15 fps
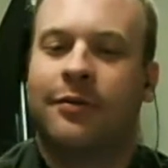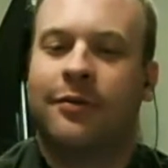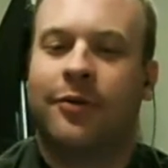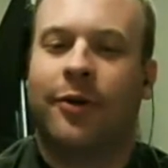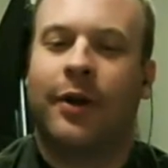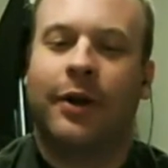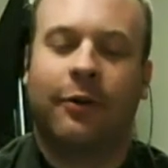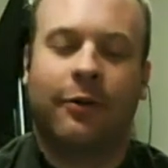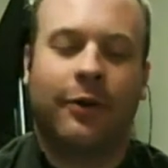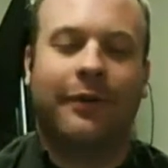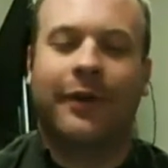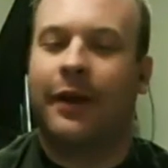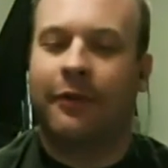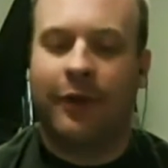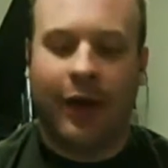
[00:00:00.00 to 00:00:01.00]
So I don't
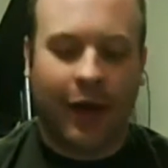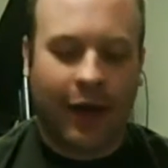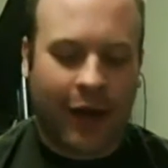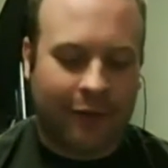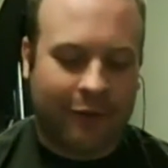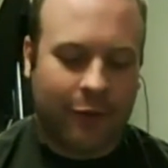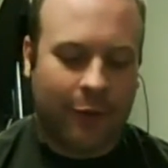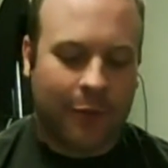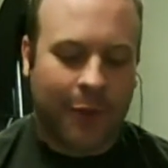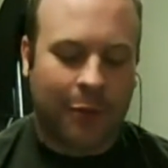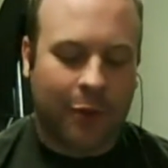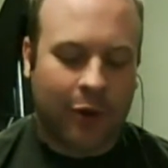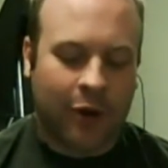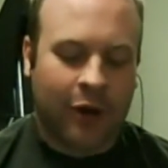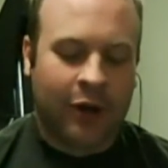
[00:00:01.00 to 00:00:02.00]
even I have to
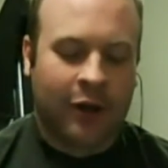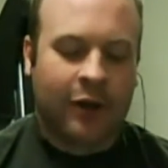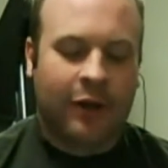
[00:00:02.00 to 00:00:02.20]
remember